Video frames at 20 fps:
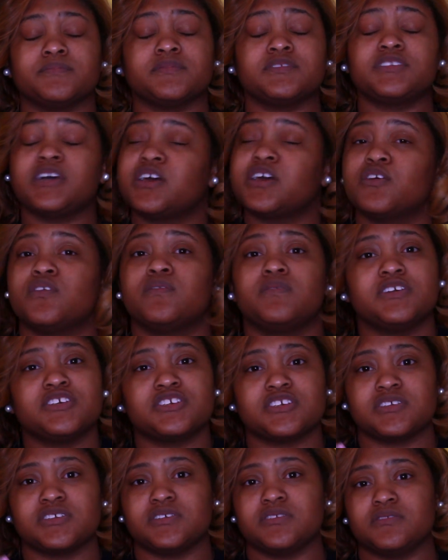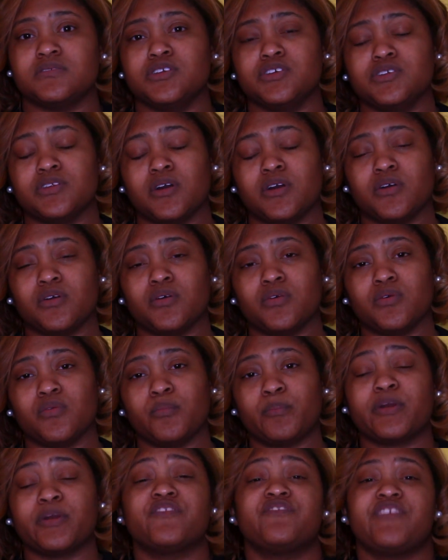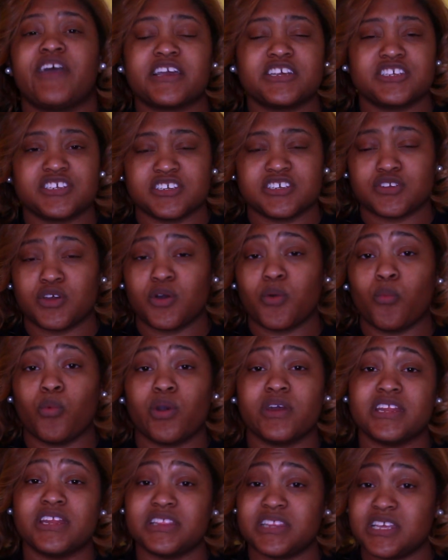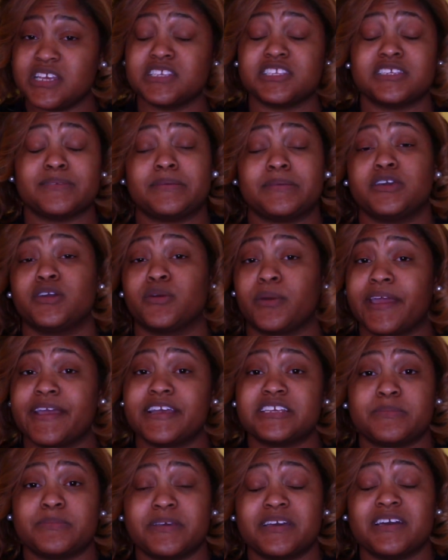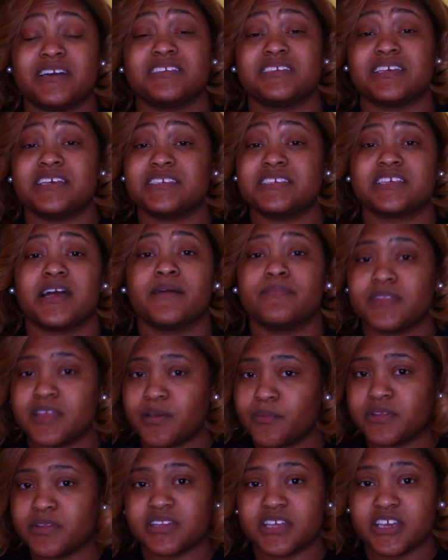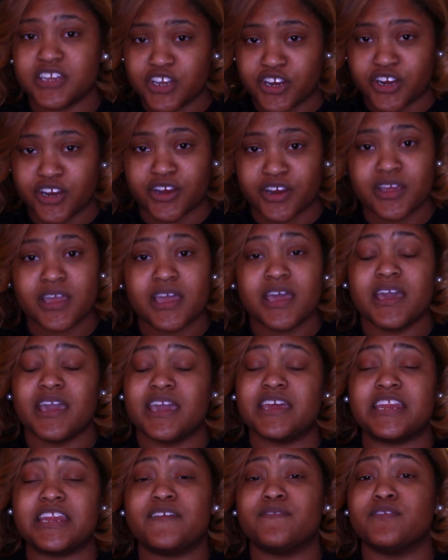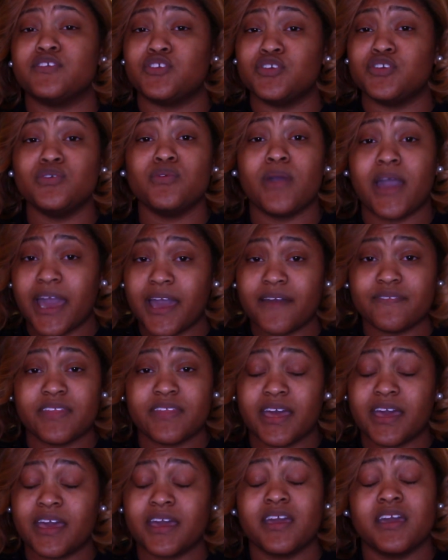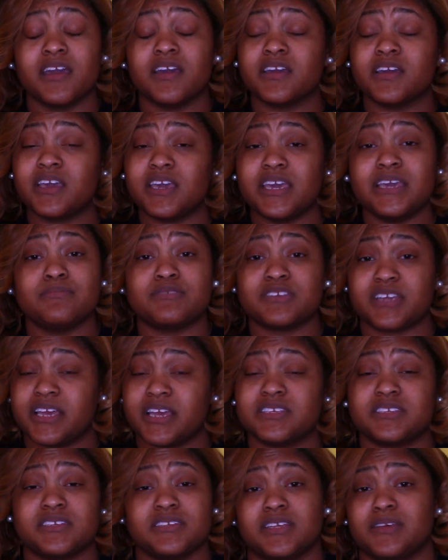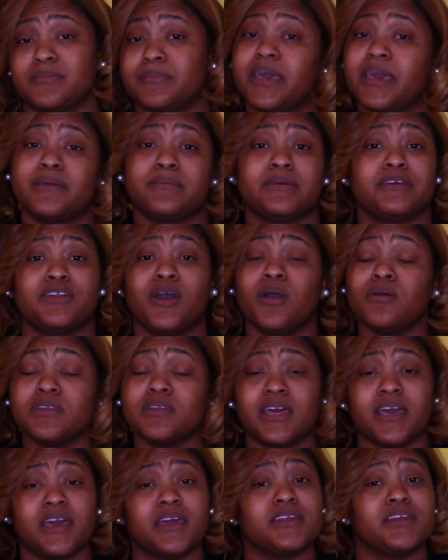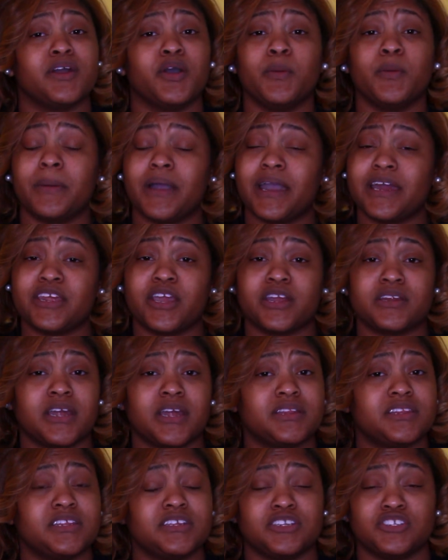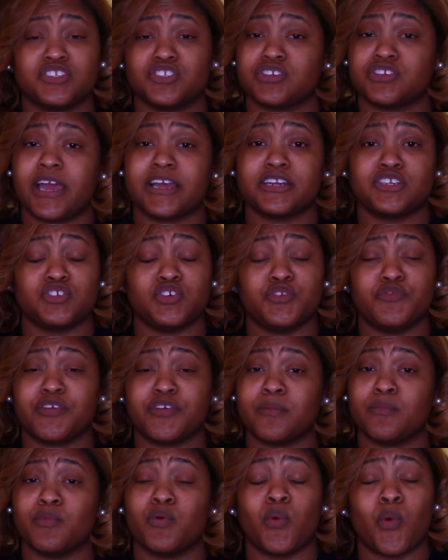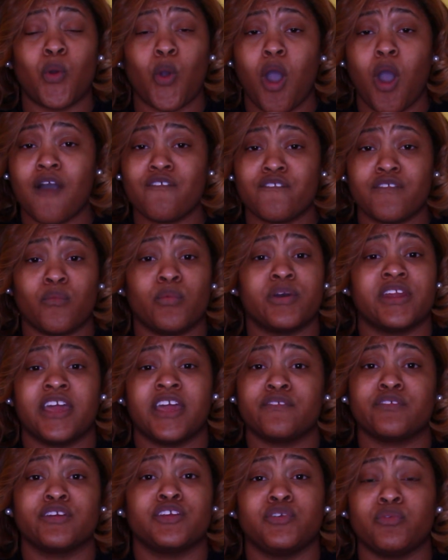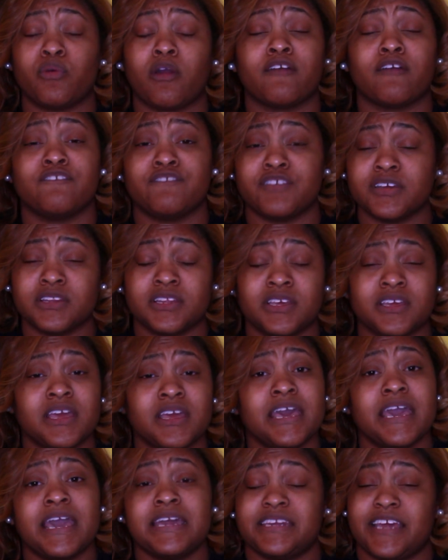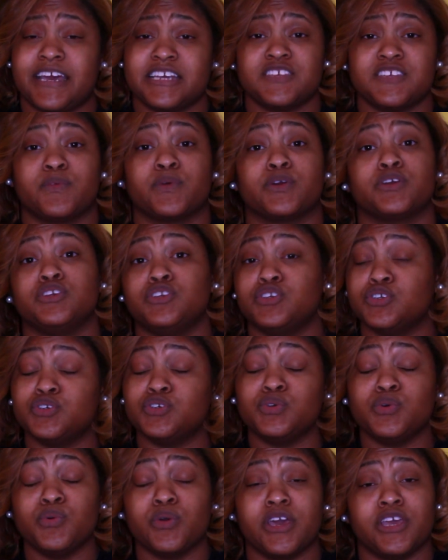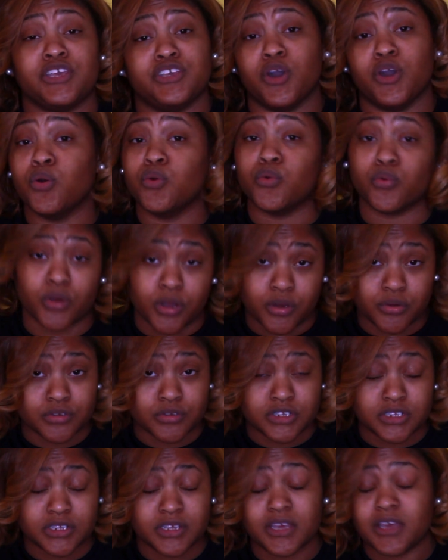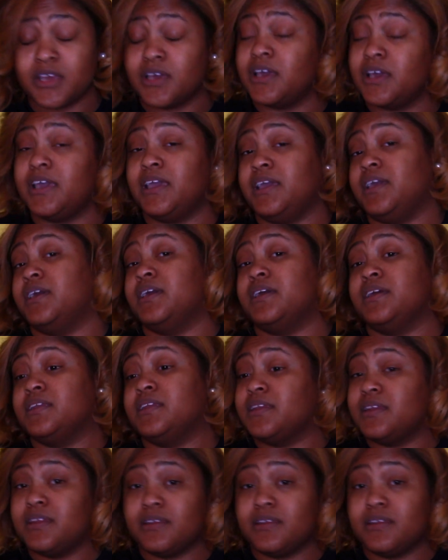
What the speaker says: tunnel vision and, you know, perfection on wanting things to be great. Is because it's something within her. And if you have that, keep chasing it, baby. Don't let nobody or nothing distract you from going off of whatever you are feeling that's for you and your growth. And